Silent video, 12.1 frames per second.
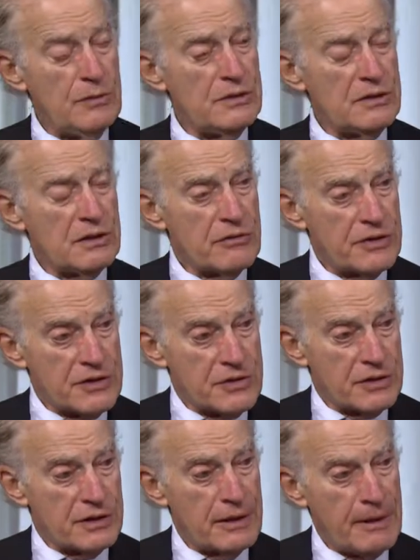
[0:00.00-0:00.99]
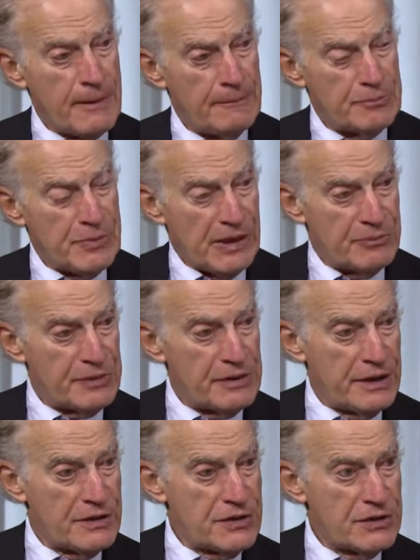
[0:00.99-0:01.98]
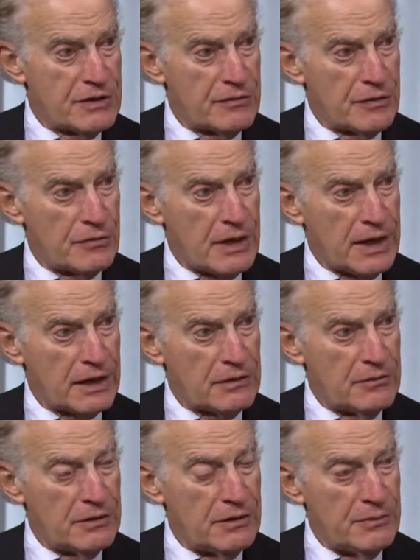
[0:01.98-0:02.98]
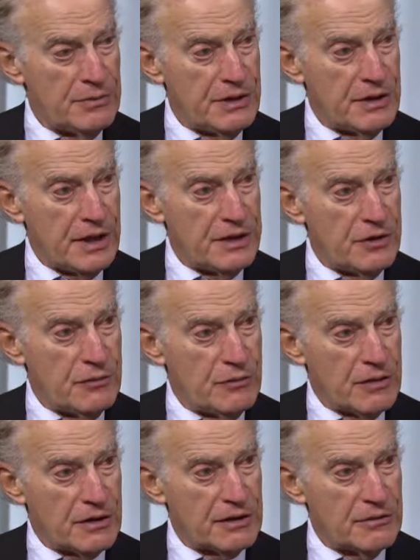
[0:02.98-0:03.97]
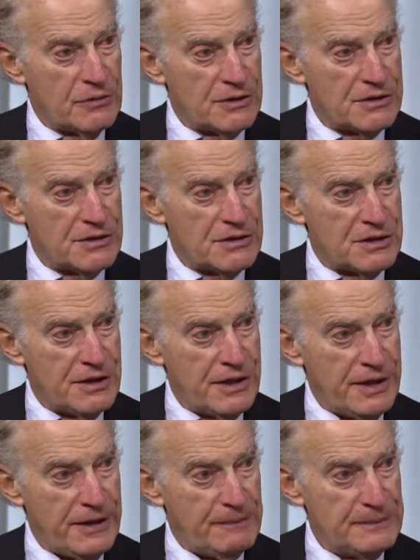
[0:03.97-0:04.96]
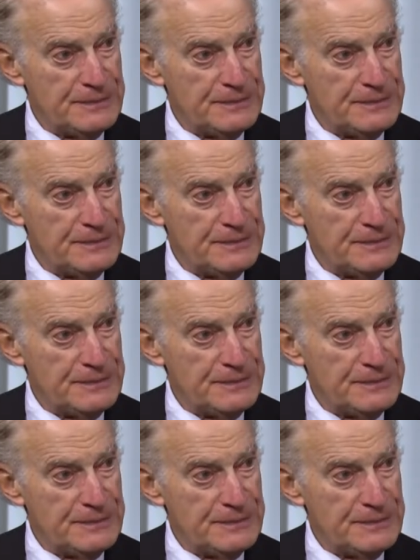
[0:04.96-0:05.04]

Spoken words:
was the Christian population of Iraq when you began your work, and what is it today?